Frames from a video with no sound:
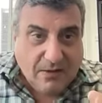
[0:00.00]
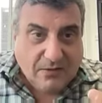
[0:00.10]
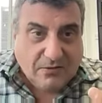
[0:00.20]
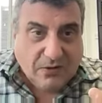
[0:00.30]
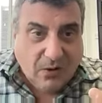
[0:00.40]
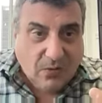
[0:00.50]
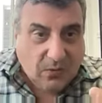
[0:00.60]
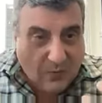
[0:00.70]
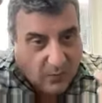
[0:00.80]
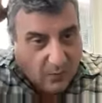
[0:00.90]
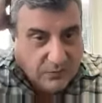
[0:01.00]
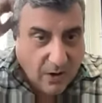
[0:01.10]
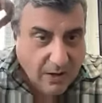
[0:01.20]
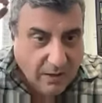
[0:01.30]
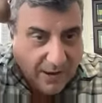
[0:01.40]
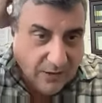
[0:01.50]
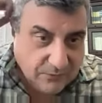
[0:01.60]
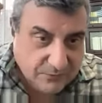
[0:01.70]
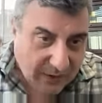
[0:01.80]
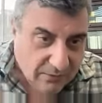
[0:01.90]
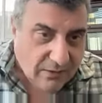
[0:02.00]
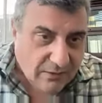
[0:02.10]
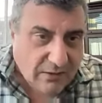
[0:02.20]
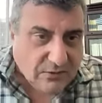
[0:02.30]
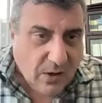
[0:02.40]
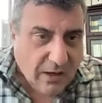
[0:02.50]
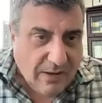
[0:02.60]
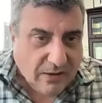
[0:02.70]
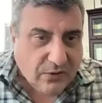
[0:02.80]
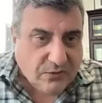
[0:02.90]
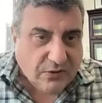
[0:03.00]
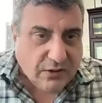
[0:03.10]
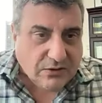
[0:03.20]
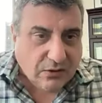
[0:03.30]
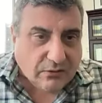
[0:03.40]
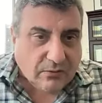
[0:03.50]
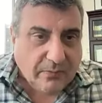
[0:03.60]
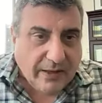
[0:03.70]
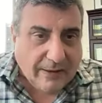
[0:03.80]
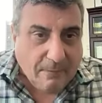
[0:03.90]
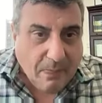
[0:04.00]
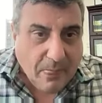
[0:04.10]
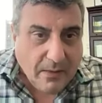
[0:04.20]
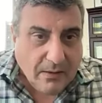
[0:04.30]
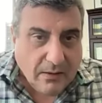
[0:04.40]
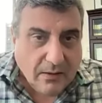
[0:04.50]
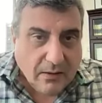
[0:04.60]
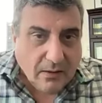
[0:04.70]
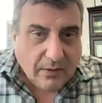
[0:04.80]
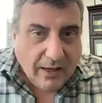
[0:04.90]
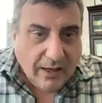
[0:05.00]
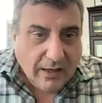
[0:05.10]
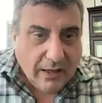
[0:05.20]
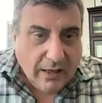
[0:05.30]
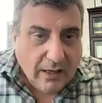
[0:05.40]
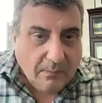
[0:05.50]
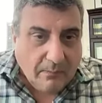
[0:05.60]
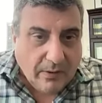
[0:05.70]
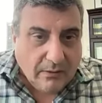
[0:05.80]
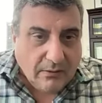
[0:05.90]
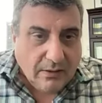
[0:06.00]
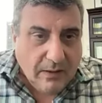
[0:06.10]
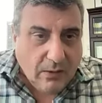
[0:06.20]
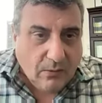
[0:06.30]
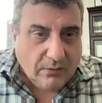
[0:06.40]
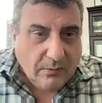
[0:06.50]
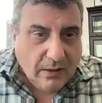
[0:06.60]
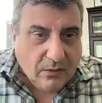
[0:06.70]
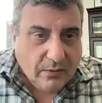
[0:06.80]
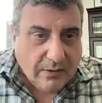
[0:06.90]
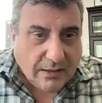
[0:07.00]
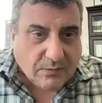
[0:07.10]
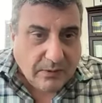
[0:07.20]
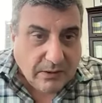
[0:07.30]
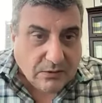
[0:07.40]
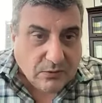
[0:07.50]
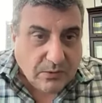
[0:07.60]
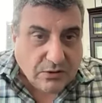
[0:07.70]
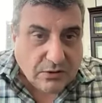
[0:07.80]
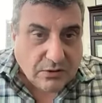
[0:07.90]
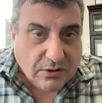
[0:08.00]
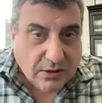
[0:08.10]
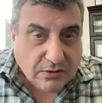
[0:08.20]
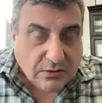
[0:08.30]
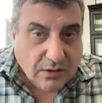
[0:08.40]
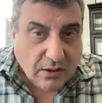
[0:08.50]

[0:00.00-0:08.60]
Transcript: So I'll talk about those things in a little bit, okay? But let me go to a next piece, which is this.